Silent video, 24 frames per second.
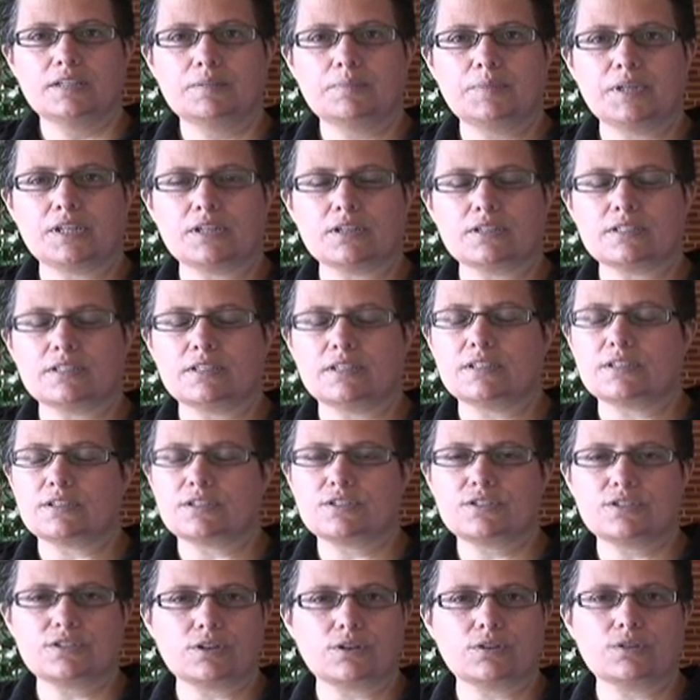because it is
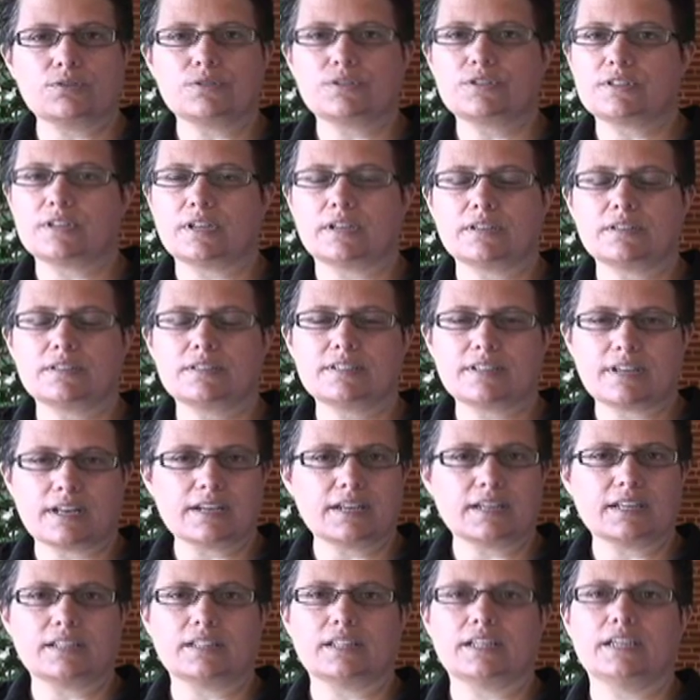so
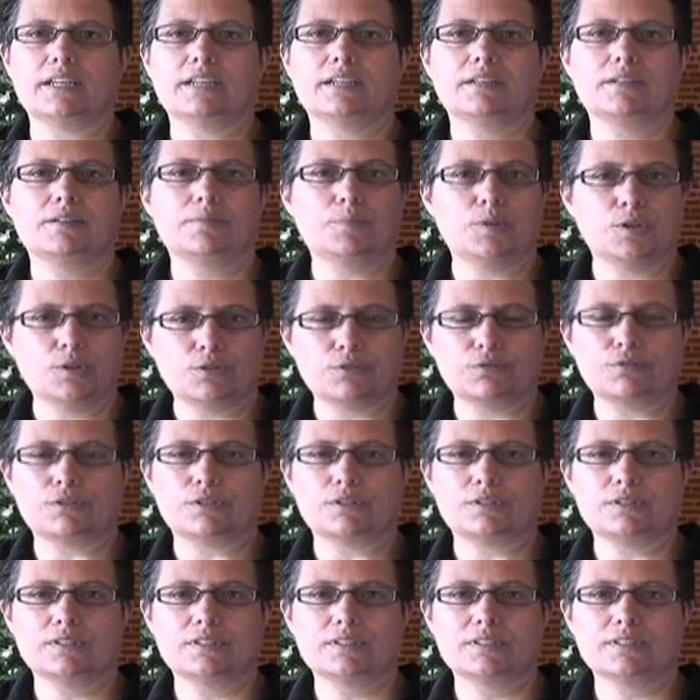stunningly beautiful.